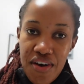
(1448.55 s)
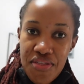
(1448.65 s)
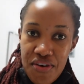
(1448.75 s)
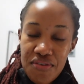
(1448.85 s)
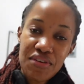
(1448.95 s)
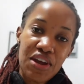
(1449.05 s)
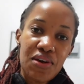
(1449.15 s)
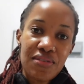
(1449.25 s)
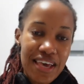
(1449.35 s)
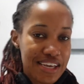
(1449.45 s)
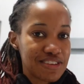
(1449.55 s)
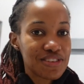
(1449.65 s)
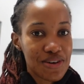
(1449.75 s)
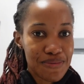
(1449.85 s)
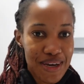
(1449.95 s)
the video, thank you
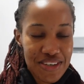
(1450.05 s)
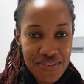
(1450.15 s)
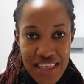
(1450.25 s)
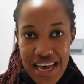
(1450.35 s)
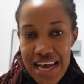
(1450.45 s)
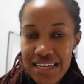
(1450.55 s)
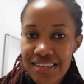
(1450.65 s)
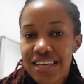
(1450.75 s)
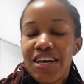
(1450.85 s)
so much for that.